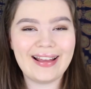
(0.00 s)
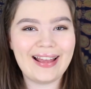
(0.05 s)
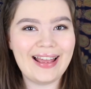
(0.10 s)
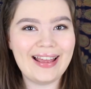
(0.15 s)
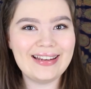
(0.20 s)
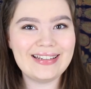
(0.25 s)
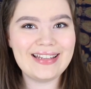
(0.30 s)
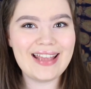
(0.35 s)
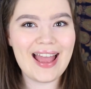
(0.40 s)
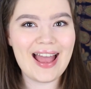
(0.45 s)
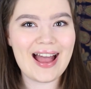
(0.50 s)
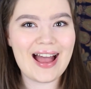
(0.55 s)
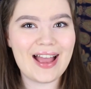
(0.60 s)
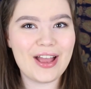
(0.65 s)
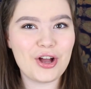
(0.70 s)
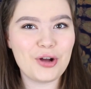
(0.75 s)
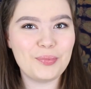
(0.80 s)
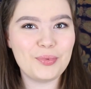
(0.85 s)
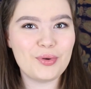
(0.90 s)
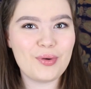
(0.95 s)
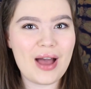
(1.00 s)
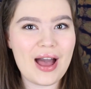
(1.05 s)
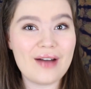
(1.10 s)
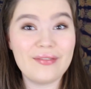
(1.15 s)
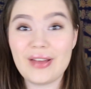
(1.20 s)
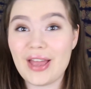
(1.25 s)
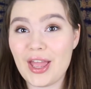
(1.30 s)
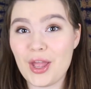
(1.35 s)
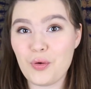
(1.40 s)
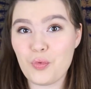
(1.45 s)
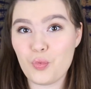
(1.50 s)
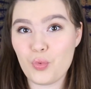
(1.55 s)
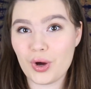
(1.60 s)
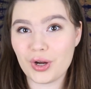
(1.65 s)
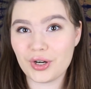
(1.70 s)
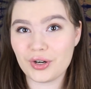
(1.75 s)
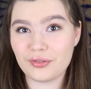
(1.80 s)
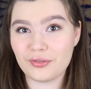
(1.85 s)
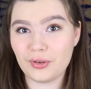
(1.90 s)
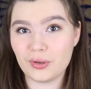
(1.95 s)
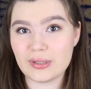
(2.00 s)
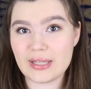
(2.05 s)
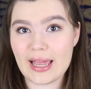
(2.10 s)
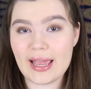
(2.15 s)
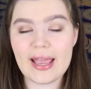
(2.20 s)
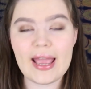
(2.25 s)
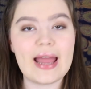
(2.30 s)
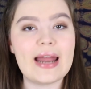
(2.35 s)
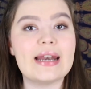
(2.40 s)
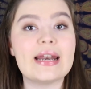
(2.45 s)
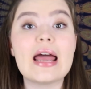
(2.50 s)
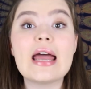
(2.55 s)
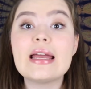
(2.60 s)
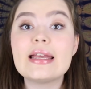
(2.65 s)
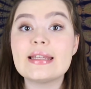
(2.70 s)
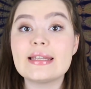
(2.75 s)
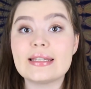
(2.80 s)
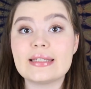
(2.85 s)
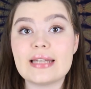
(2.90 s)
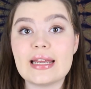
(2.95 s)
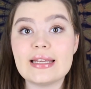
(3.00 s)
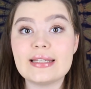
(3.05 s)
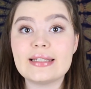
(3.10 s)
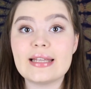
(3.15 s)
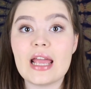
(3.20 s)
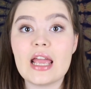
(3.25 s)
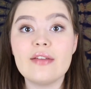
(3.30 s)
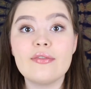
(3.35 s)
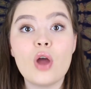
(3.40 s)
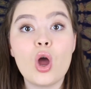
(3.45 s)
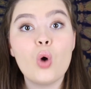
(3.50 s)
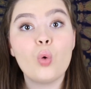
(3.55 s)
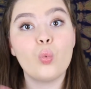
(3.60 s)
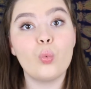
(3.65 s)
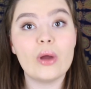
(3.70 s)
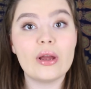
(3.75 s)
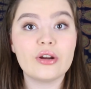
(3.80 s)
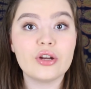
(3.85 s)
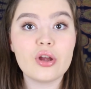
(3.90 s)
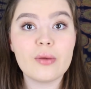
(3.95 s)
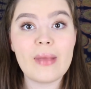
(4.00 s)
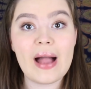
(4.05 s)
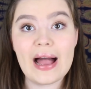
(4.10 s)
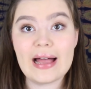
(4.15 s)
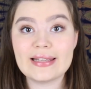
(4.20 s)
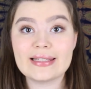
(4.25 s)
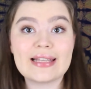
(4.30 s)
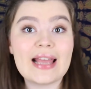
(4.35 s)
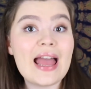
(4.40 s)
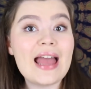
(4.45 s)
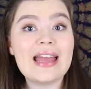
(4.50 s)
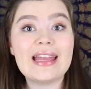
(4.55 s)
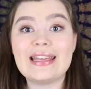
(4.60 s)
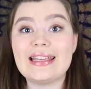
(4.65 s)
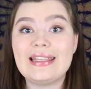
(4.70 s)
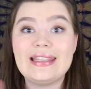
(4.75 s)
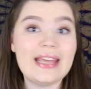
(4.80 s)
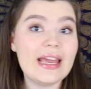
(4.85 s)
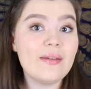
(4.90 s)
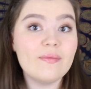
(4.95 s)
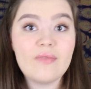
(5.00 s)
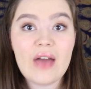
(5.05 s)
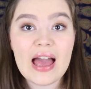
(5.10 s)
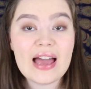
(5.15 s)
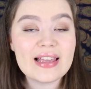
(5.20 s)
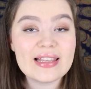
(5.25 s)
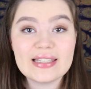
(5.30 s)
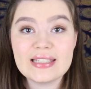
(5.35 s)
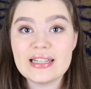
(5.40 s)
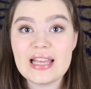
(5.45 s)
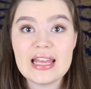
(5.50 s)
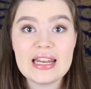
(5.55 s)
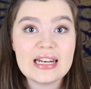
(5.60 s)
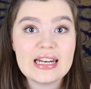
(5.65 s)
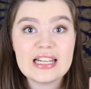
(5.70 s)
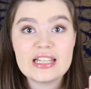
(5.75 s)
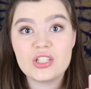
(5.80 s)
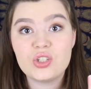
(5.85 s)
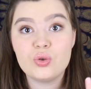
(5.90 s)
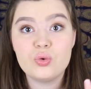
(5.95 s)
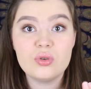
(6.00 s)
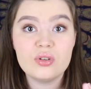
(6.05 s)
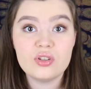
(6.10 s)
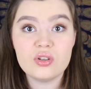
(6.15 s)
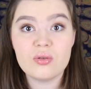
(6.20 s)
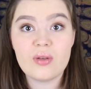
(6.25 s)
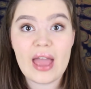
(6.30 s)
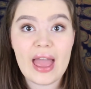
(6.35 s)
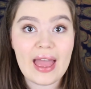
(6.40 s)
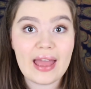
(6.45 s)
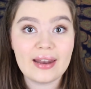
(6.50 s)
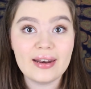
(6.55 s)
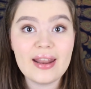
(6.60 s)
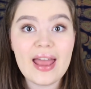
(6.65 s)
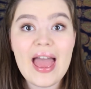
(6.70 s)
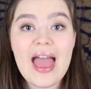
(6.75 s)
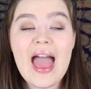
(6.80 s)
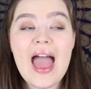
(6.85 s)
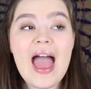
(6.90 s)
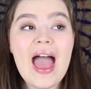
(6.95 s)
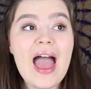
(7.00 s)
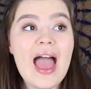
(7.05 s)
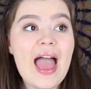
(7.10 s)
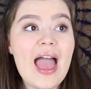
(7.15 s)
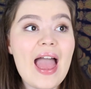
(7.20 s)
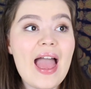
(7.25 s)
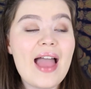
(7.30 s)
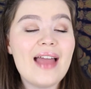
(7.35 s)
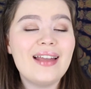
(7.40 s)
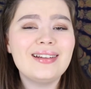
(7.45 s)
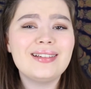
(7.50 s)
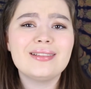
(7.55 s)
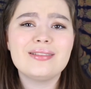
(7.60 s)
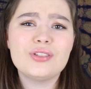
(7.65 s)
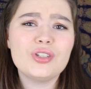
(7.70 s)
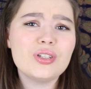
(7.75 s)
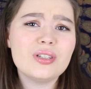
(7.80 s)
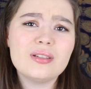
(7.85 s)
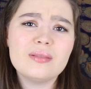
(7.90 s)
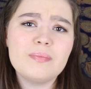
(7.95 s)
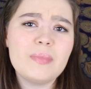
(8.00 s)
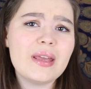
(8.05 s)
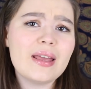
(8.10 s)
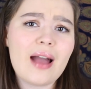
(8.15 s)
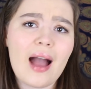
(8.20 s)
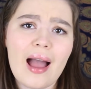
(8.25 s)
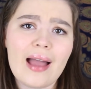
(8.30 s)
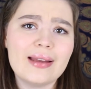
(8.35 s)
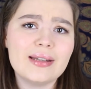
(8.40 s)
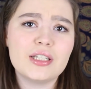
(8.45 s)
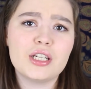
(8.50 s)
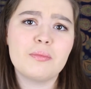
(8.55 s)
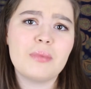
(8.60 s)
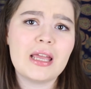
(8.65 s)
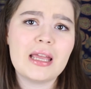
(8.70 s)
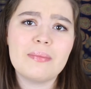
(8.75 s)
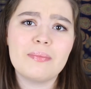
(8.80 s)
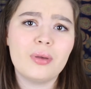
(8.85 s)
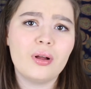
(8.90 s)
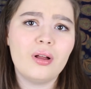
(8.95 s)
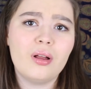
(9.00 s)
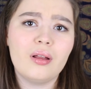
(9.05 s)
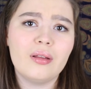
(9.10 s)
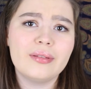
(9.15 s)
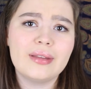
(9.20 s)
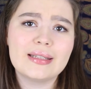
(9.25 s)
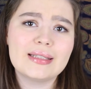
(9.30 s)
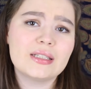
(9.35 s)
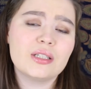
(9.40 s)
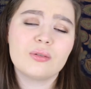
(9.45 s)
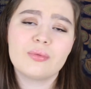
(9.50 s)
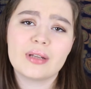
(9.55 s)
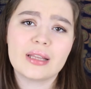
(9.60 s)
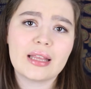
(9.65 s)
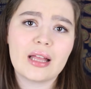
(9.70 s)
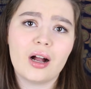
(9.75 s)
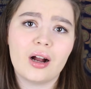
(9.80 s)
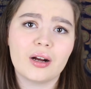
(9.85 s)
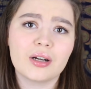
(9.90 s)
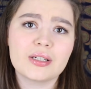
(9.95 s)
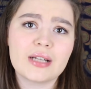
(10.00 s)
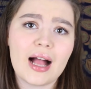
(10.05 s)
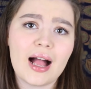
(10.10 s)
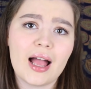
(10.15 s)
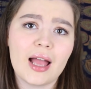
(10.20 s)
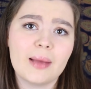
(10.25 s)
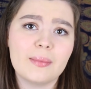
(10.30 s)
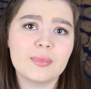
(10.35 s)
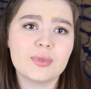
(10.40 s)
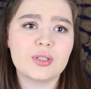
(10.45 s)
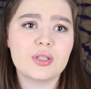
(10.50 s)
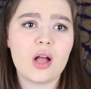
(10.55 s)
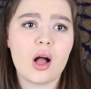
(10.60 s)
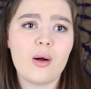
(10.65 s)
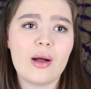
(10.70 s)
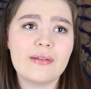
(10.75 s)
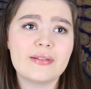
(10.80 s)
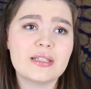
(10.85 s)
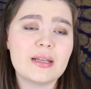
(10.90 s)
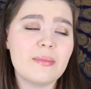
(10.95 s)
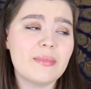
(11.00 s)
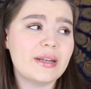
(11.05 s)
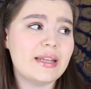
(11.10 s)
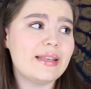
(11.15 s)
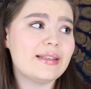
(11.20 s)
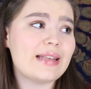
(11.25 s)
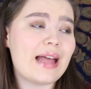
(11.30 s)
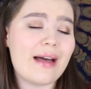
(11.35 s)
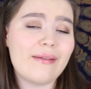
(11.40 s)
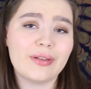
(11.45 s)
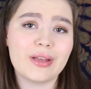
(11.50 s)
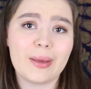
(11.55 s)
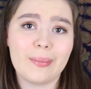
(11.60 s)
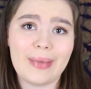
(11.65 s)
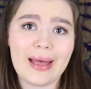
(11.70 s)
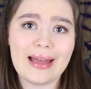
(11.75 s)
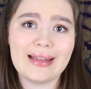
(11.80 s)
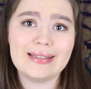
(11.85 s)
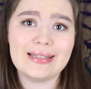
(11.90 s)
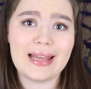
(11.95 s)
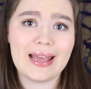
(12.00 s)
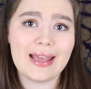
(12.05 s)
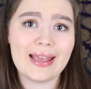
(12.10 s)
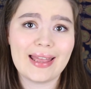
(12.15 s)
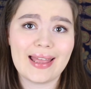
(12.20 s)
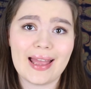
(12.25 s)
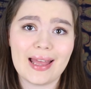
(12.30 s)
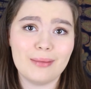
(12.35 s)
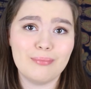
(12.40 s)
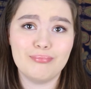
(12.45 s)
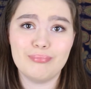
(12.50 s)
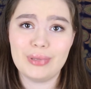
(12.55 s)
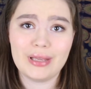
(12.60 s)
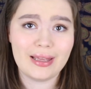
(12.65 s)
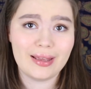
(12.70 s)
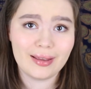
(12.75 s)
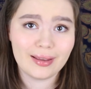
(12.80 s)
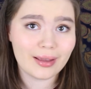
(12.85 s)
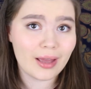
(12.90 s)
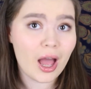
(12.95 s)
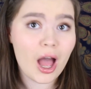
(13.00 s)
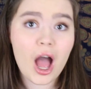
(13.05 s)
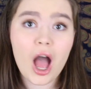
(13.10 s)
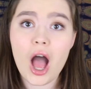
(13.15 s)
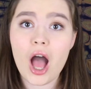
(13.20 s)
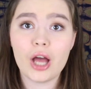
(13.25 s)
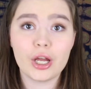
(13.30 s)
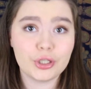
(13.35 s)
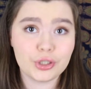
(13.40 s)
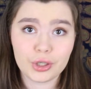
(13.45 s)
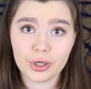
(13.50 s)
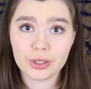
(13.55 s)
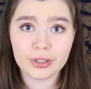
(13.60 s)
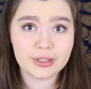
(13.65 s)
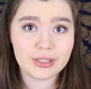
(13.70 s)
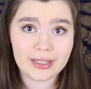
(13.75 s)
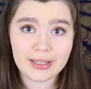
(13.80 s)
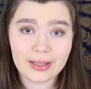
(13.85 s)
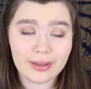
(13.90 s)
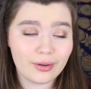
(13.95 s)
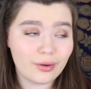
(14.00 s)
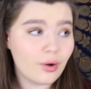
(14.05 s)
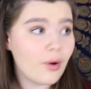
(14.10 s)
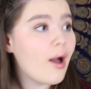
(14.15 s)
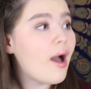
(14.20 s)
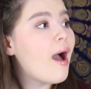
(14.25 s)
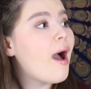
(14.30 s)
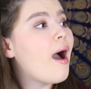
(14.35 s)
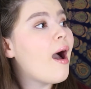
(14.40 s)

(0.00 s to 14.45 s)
And yeah, I hope you have a wonderful day and stay safe, wear your mask, get vaccinated as soon as you can, and just be kind to people. This is a really hard time, so if somebody is having a bad day and being a jerk to you,